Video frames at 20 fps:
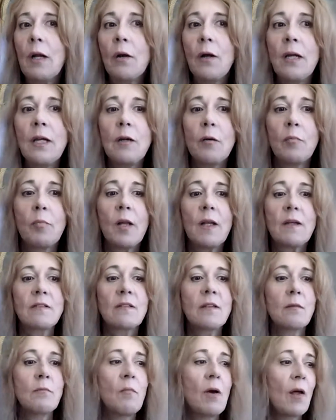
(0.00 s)
Mary or
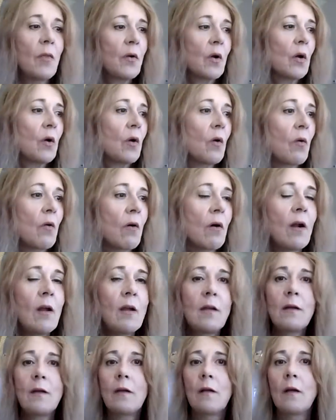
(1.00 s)
Blessed Mother, or
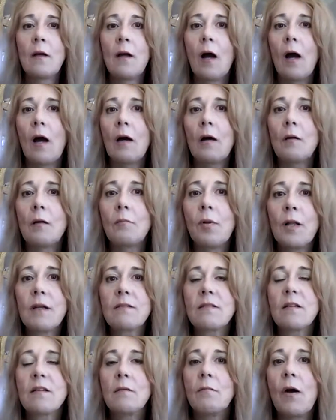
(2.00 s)

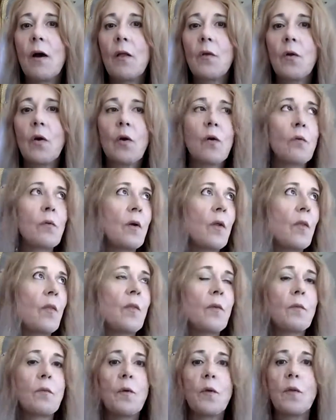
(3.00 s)
Blessed Mother, or
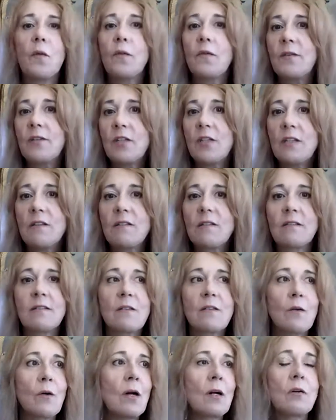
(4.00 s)
with Jesus
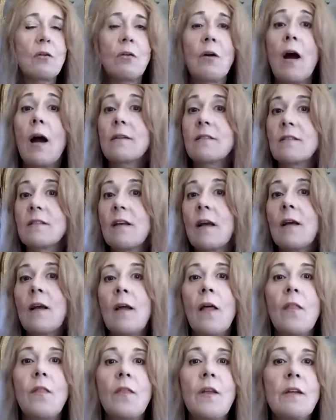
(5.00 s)
or a cross.
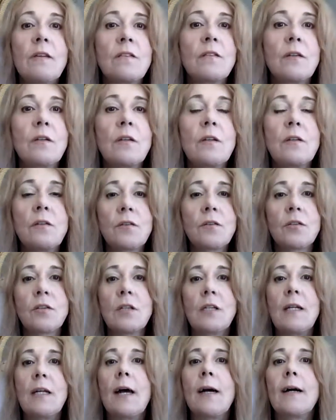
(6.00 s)
These are
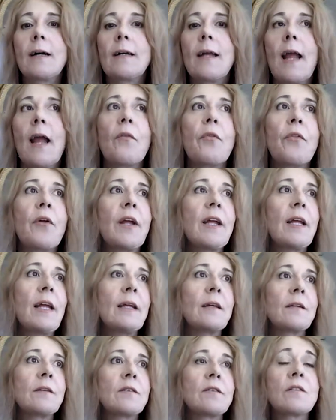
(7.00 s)
usually Catholic
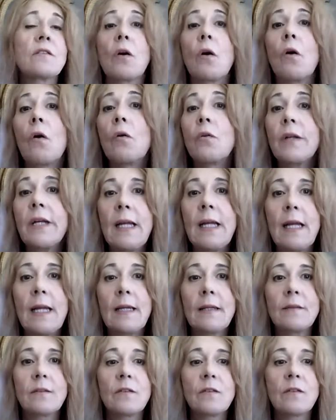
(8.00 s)
candles or holy
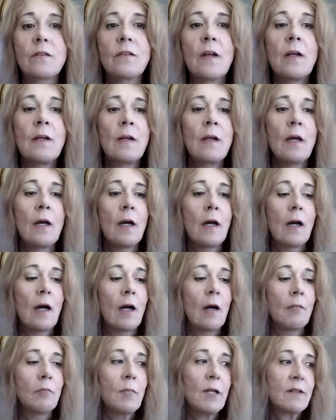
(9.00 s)
candles.
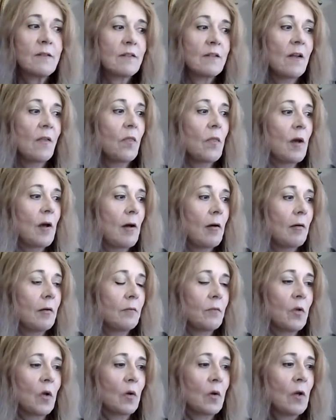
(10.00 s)
It's in
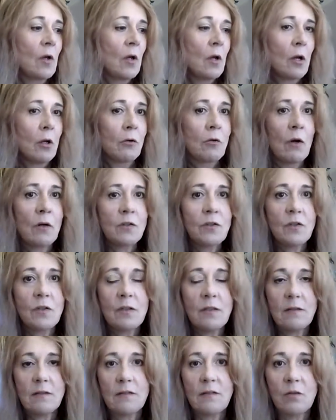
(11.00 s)
the
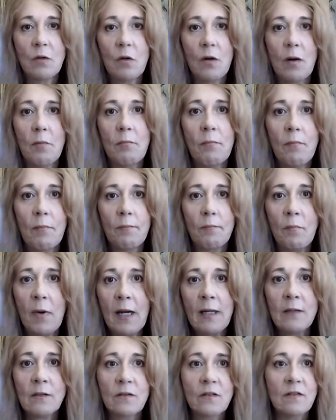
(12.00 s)
grocery store at
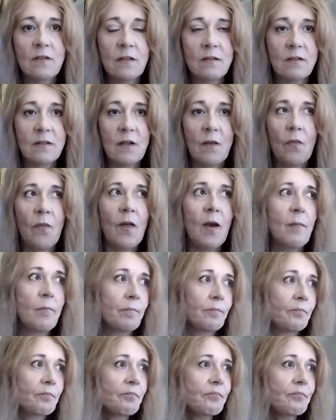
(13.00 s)
Myers. It's in the